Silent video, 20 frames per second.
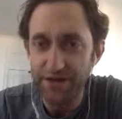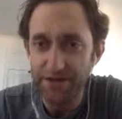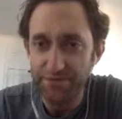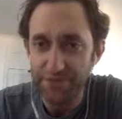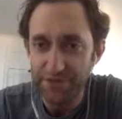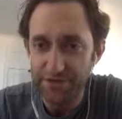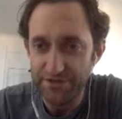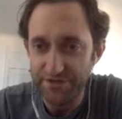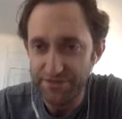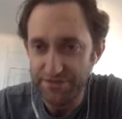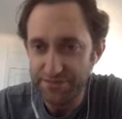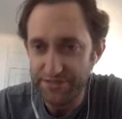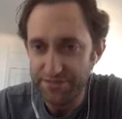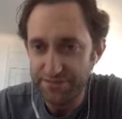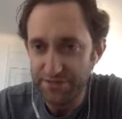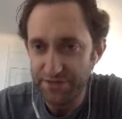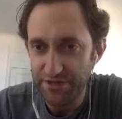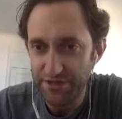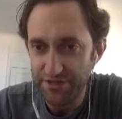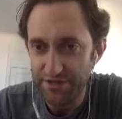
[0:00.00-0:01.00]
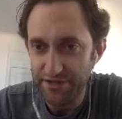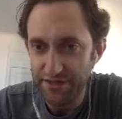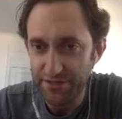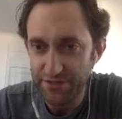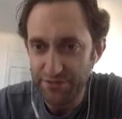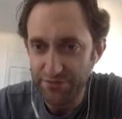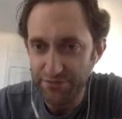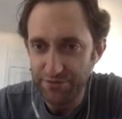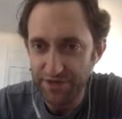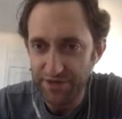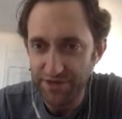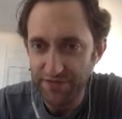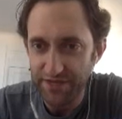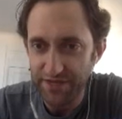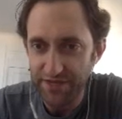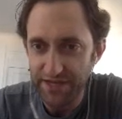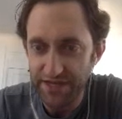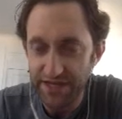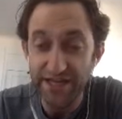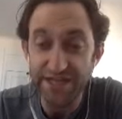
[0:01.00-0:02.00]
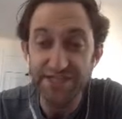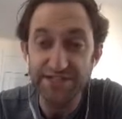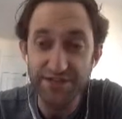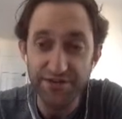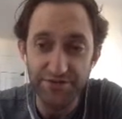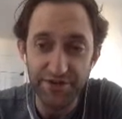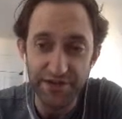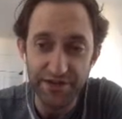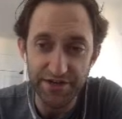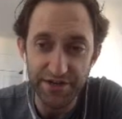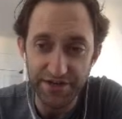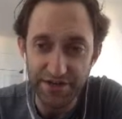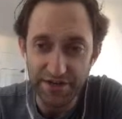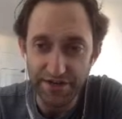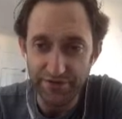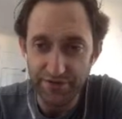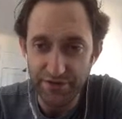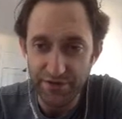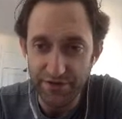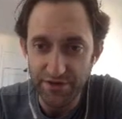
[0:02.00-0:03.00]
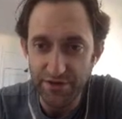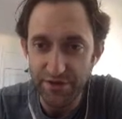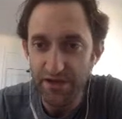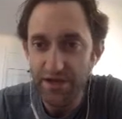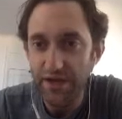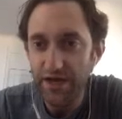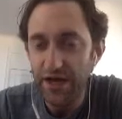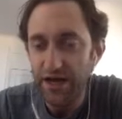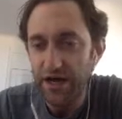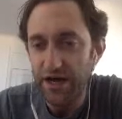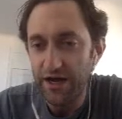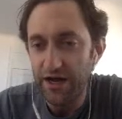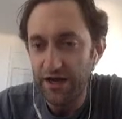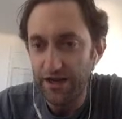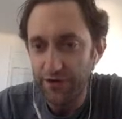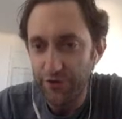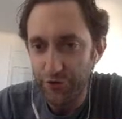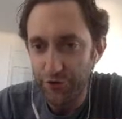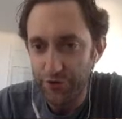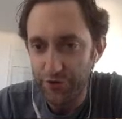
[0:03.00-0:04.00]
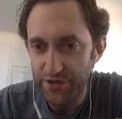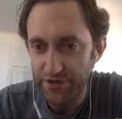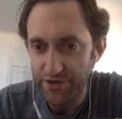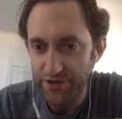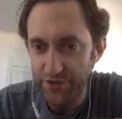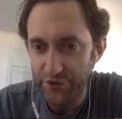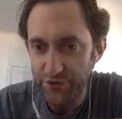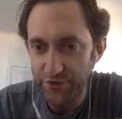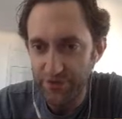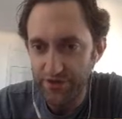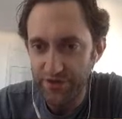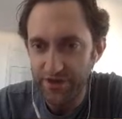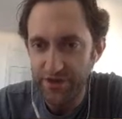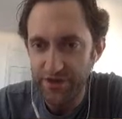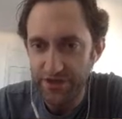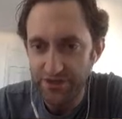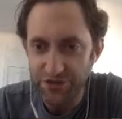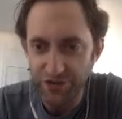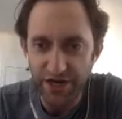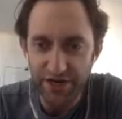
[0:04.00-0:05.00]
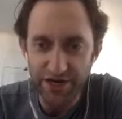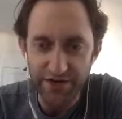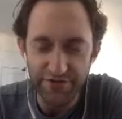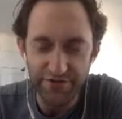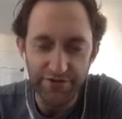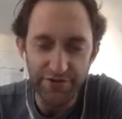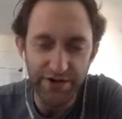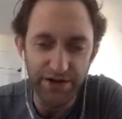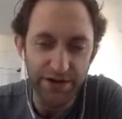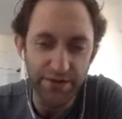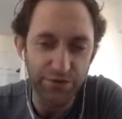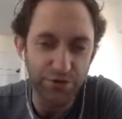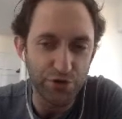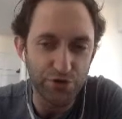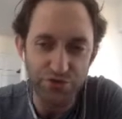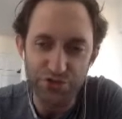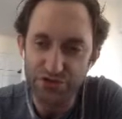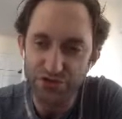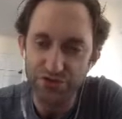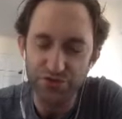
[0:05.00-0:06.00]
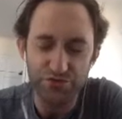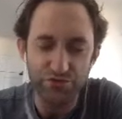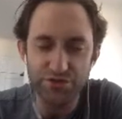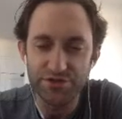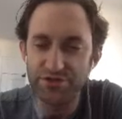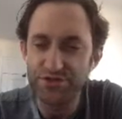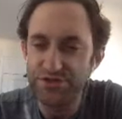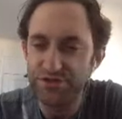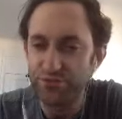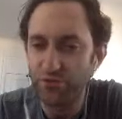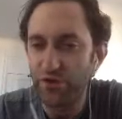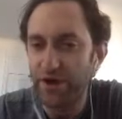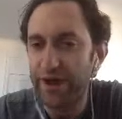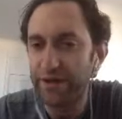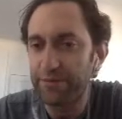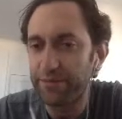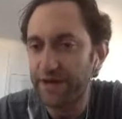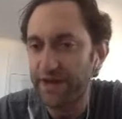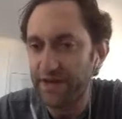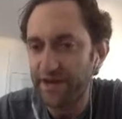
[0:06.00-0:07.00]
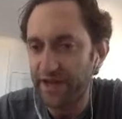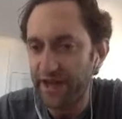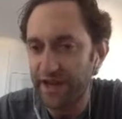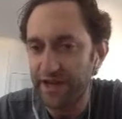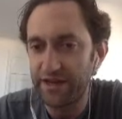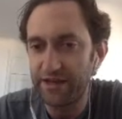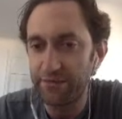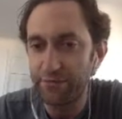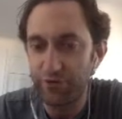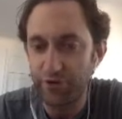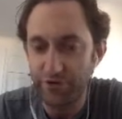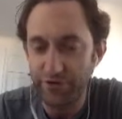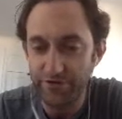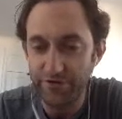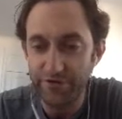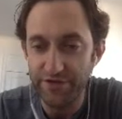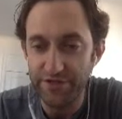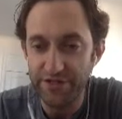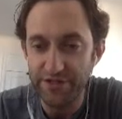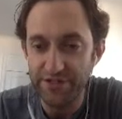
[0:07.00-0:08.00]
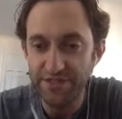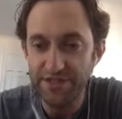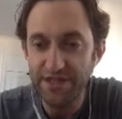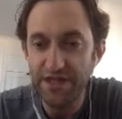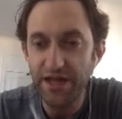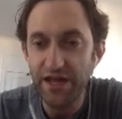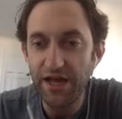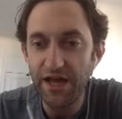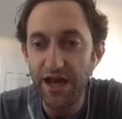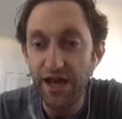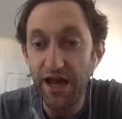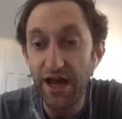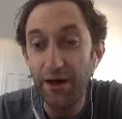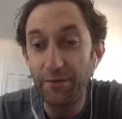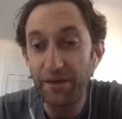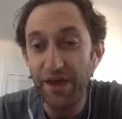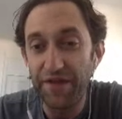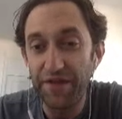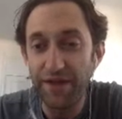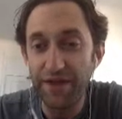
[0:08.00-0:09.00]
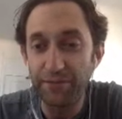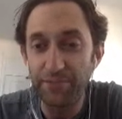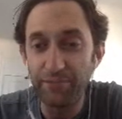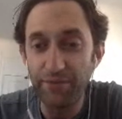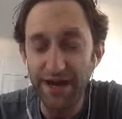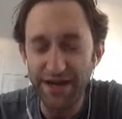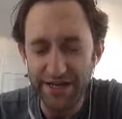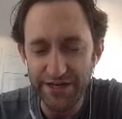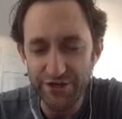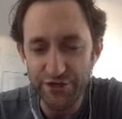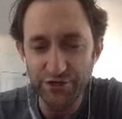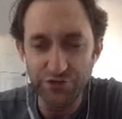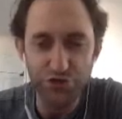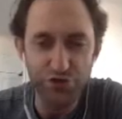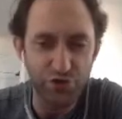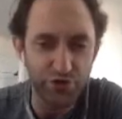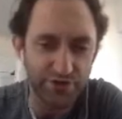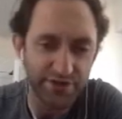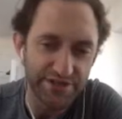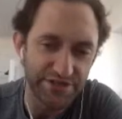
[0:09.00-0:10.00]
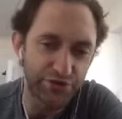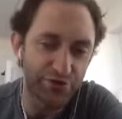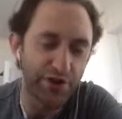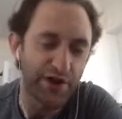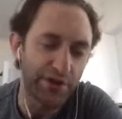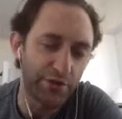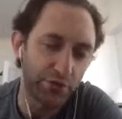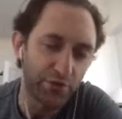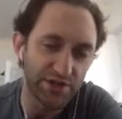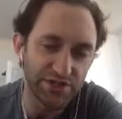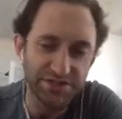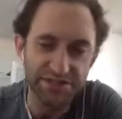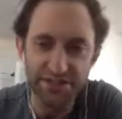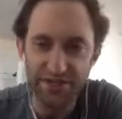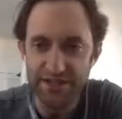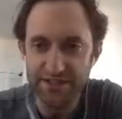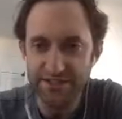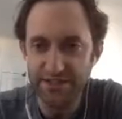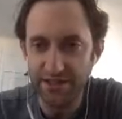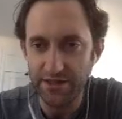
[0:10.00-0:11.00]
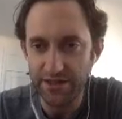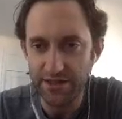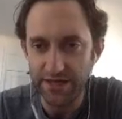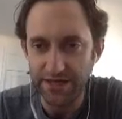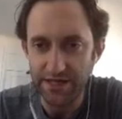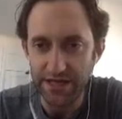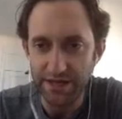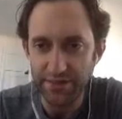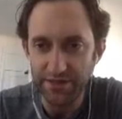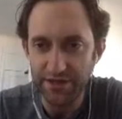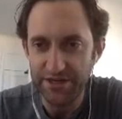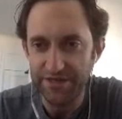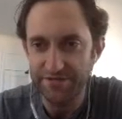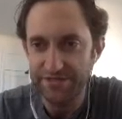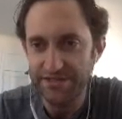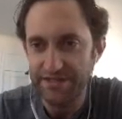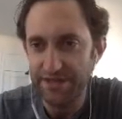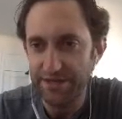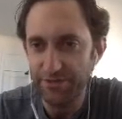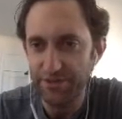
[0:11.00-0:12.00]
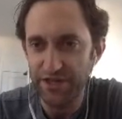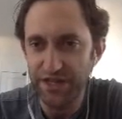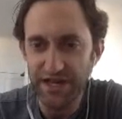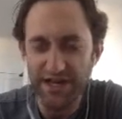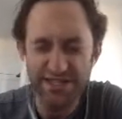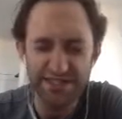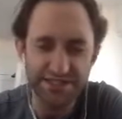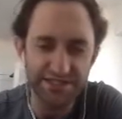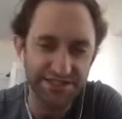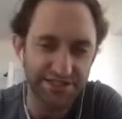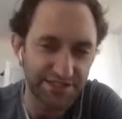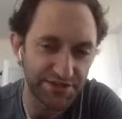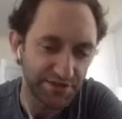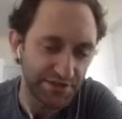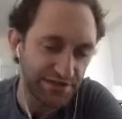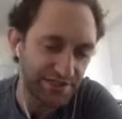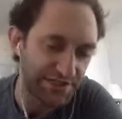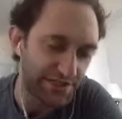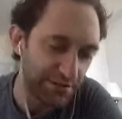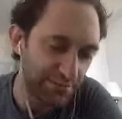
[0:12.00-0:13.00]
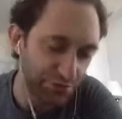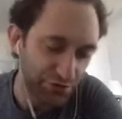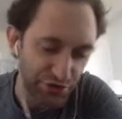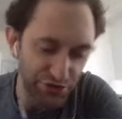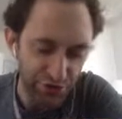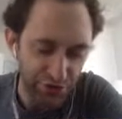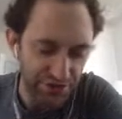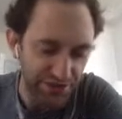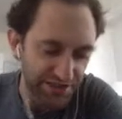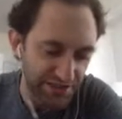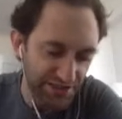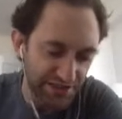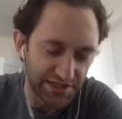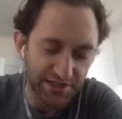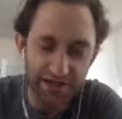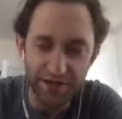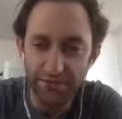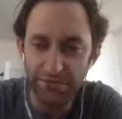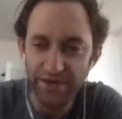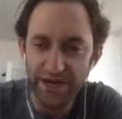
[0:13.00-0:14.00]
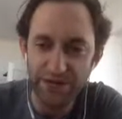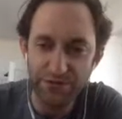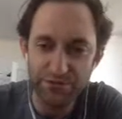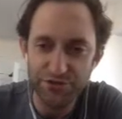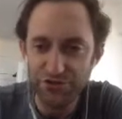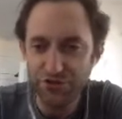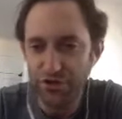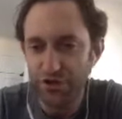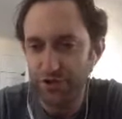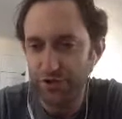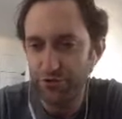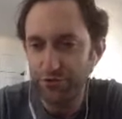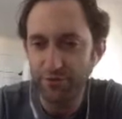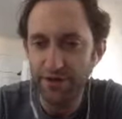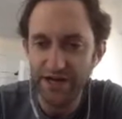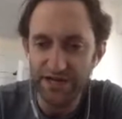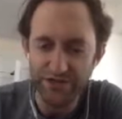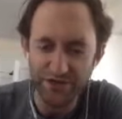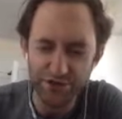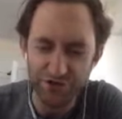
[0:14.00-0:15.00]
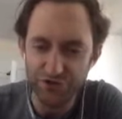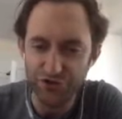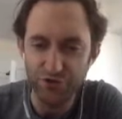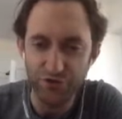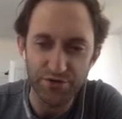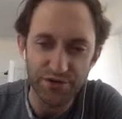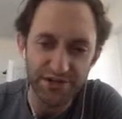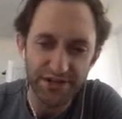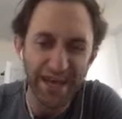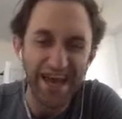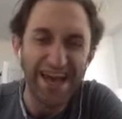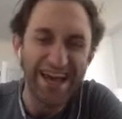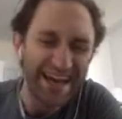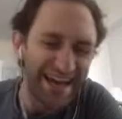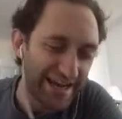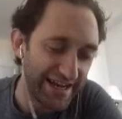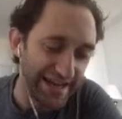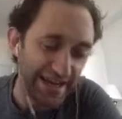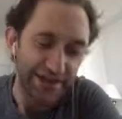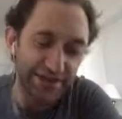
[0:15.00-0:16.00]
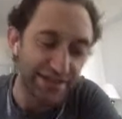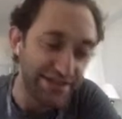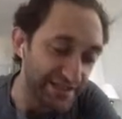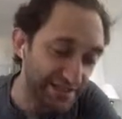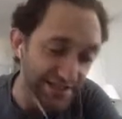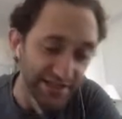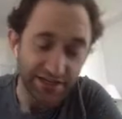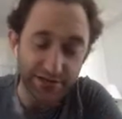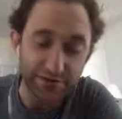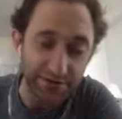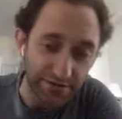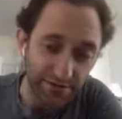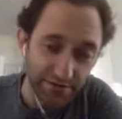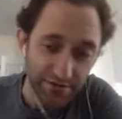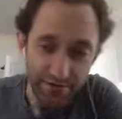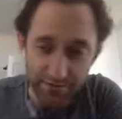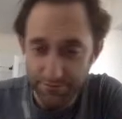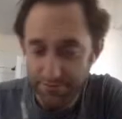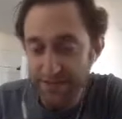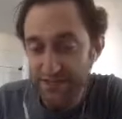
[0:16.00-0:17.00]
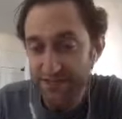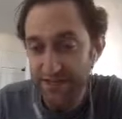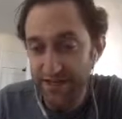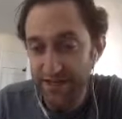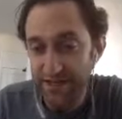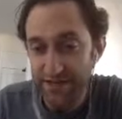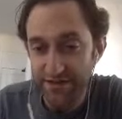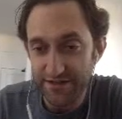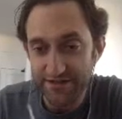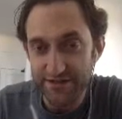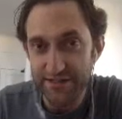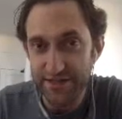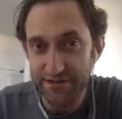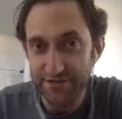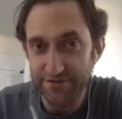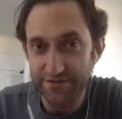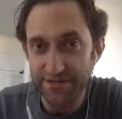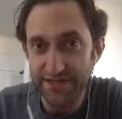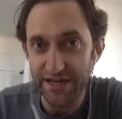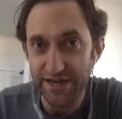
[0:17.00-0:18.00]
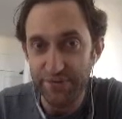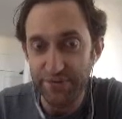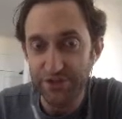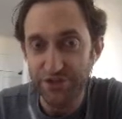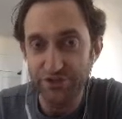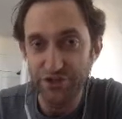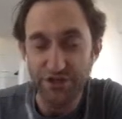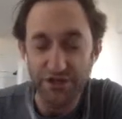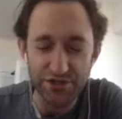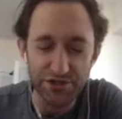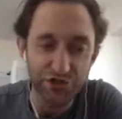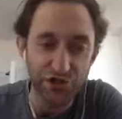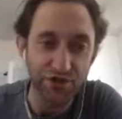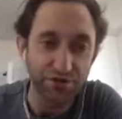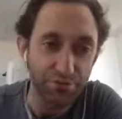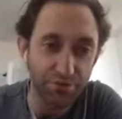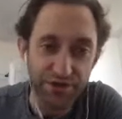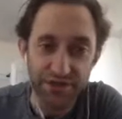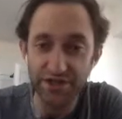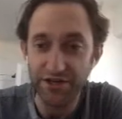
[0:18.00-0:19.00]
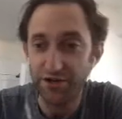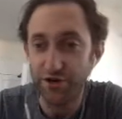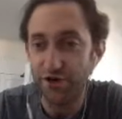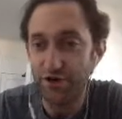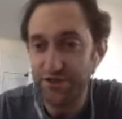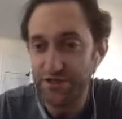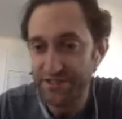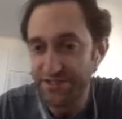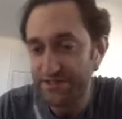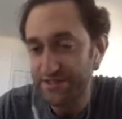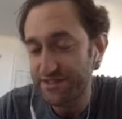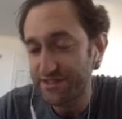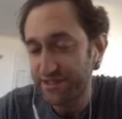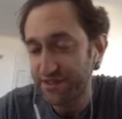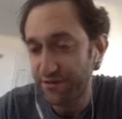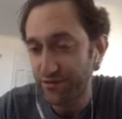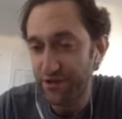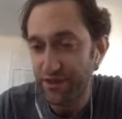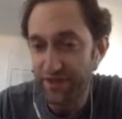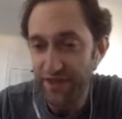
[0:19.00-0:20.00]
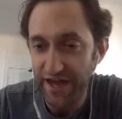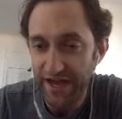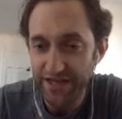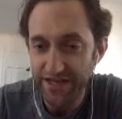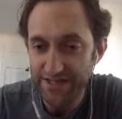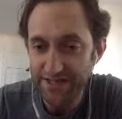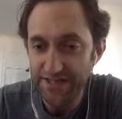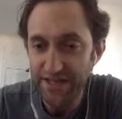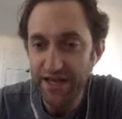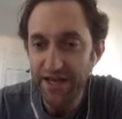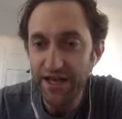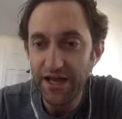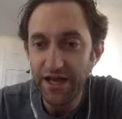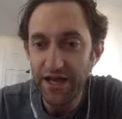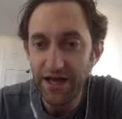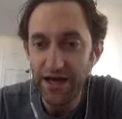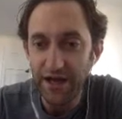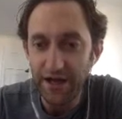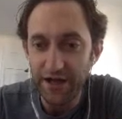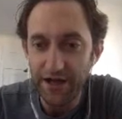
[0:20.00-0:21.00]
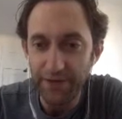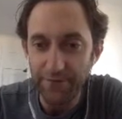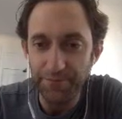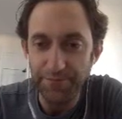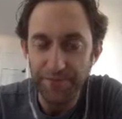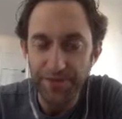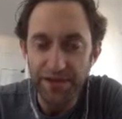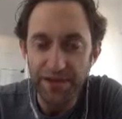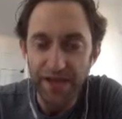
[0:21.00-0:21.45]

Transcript: because of the spell damage buff like Excavated Evil, and Holy Nova and Dragonfire Potion will just wipe out any board of his. And then Mind Control is great. Once you get to the late game and have stabilized, as soon as he produces another Magmatron, you Mind Control it, and now he's going to be taking a ton of damage, trying to play cards to deal with that. Yeah,